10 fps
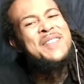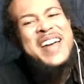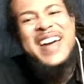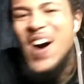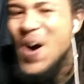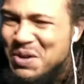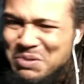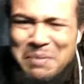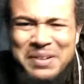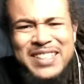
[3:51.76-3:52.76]
Man, always
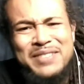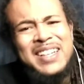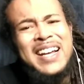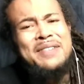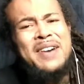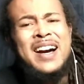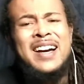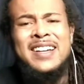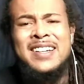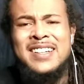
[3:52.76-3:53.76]
remember to live your life high.